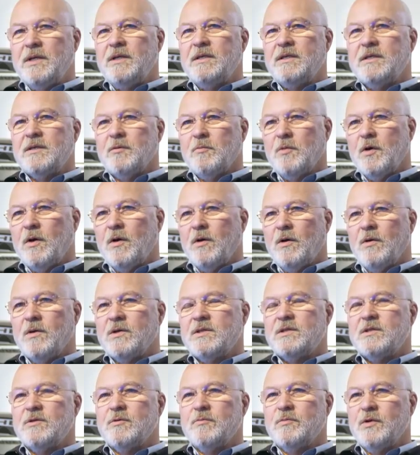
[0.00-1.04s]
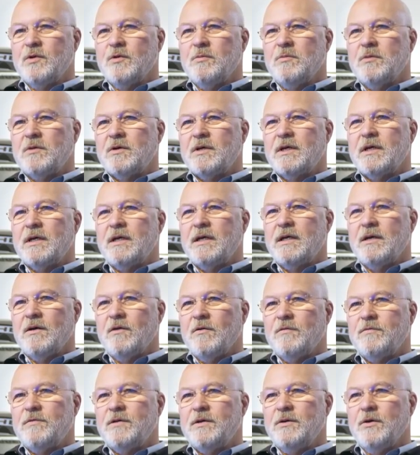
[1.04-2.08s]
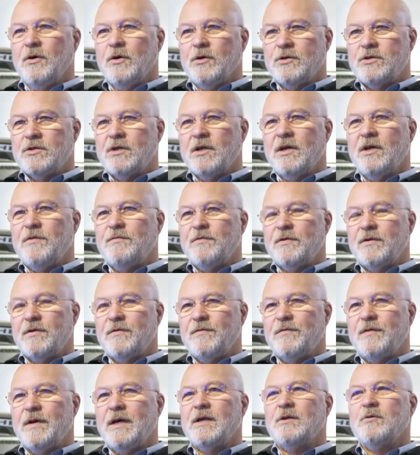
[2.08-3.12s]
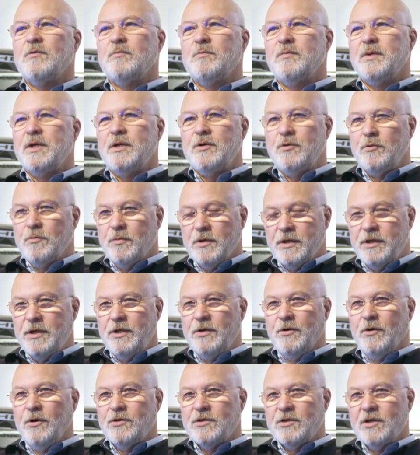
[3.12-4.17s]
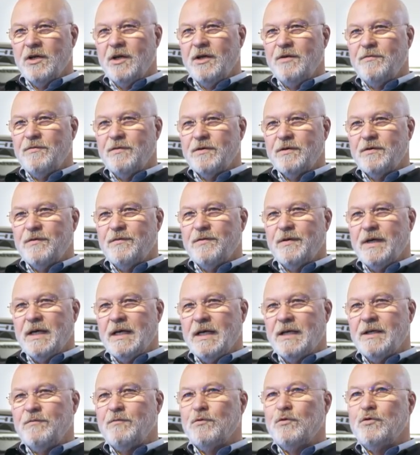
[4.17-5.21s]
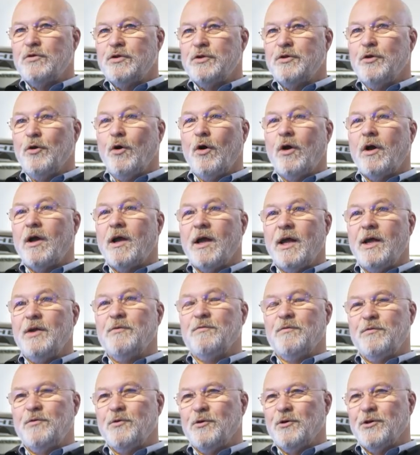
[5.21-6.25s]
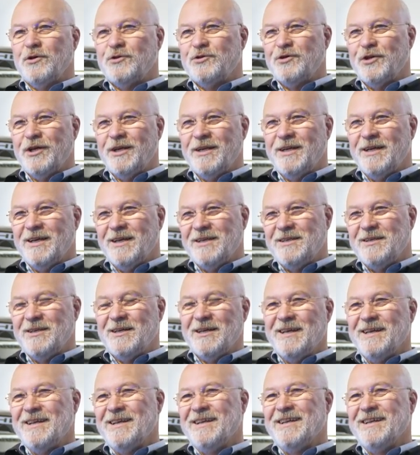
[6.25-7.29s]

I also went to the Nürburgring with it and drove on the Nordschleife when I didn't even have a driver's license yet.